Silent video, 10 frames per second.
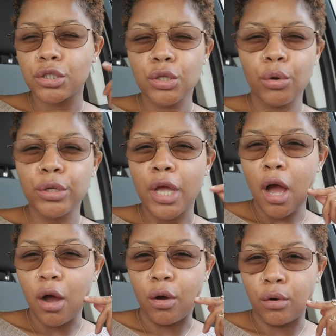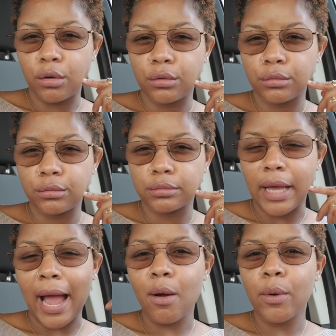So y'all,
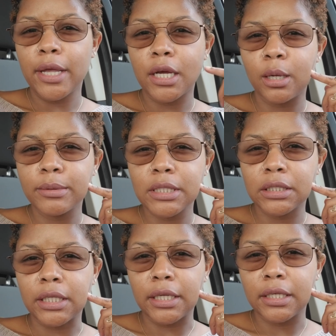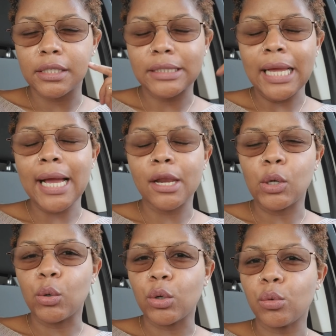I wake up today because I gotta
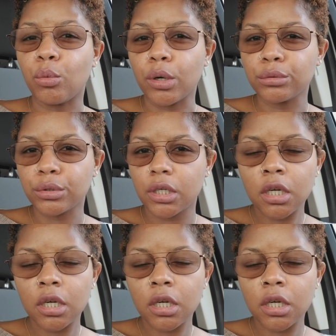go to work.